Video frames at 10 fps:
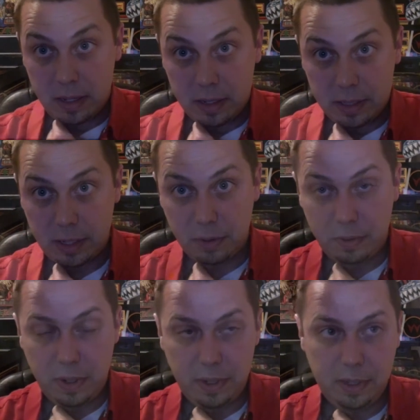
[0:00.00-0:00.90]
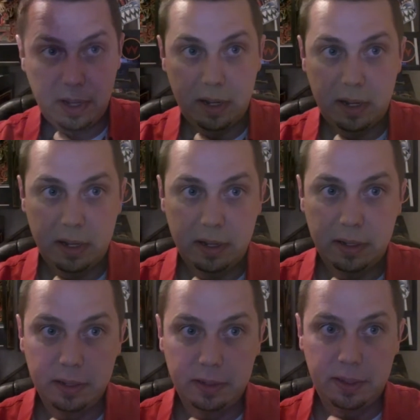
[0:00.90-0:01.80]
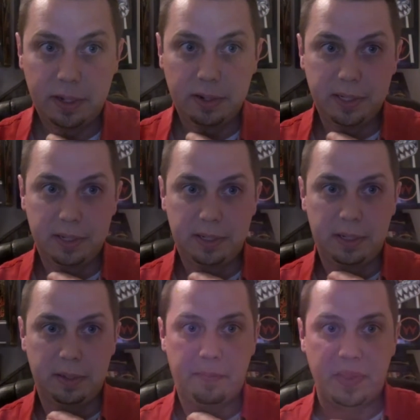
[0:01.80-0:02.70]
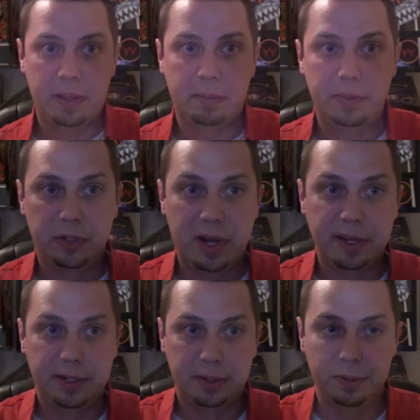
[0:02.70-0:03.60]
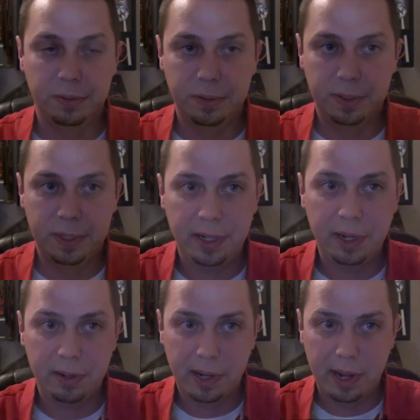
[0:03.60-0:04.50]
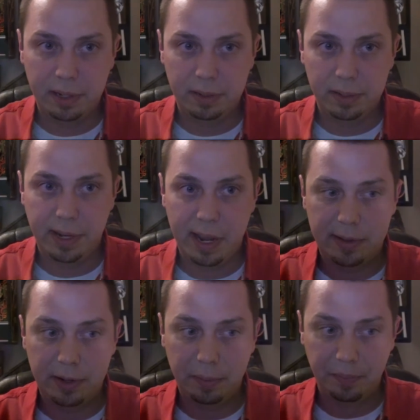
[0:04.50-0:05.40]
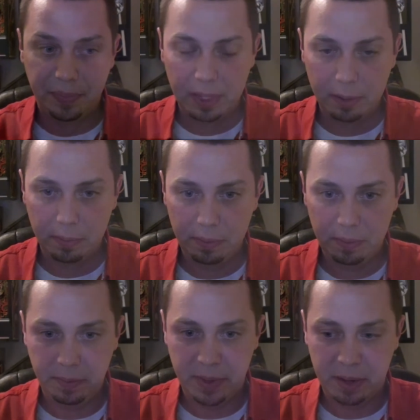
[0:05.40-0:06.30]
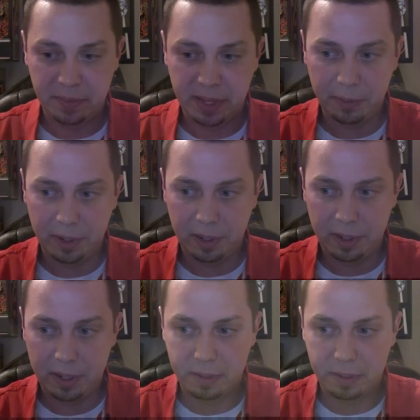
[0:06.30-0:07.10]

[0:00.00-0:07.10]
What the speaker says: So the nurses tried to irrigate the catheter. They were